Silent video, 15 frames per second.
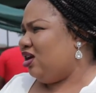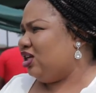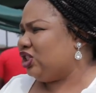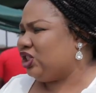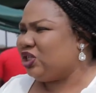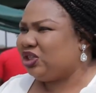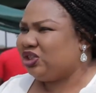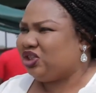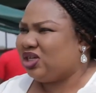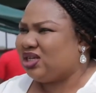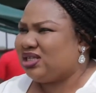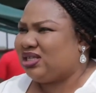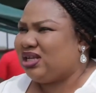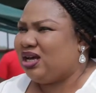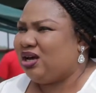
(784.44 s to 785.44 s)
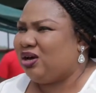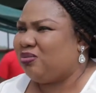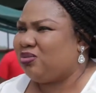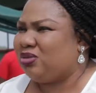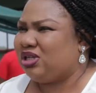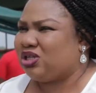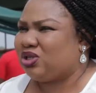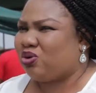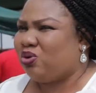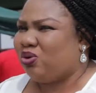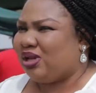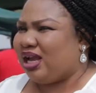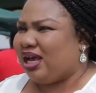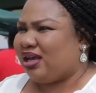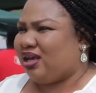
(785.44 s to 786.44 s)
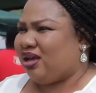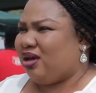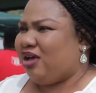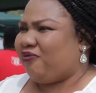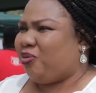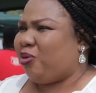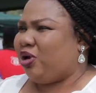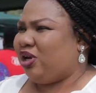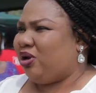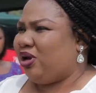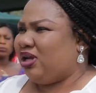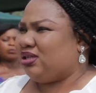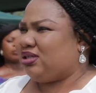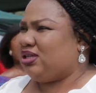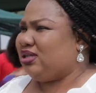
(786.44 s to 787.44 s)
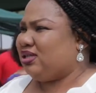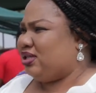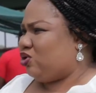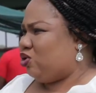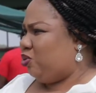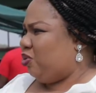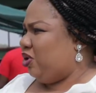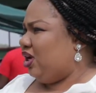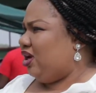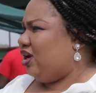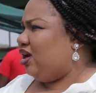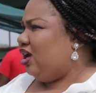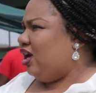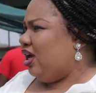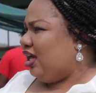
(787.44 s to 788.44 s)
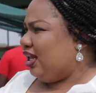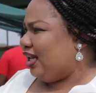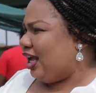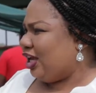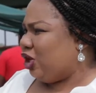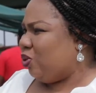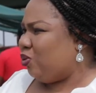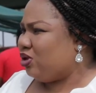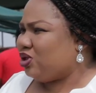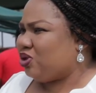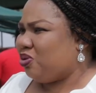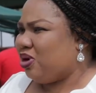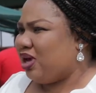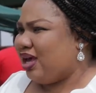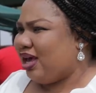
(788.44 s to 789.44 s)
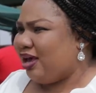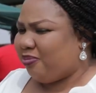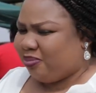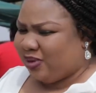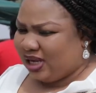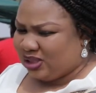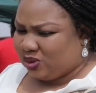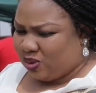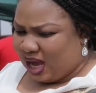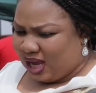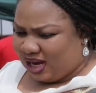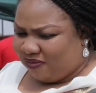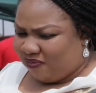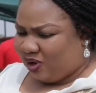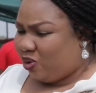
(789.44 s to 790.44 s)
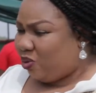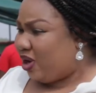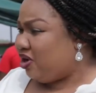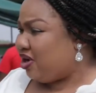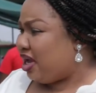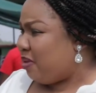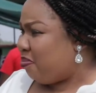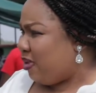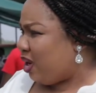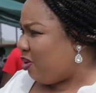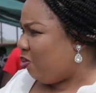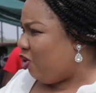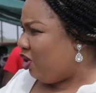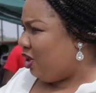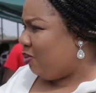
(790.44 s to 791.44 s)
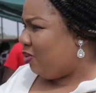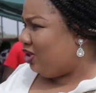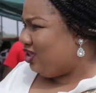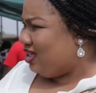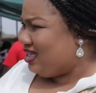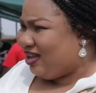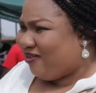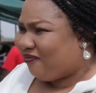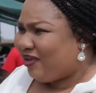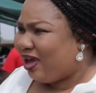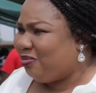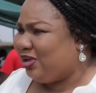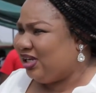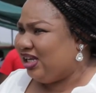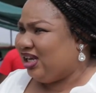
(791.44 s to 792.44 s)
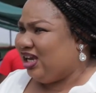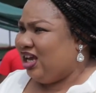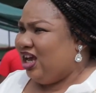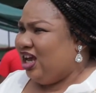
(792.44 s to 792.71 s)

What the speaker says: It's not just the school like everybody sees it to be, like you want to a place where an avenue where you can make money, but just a family.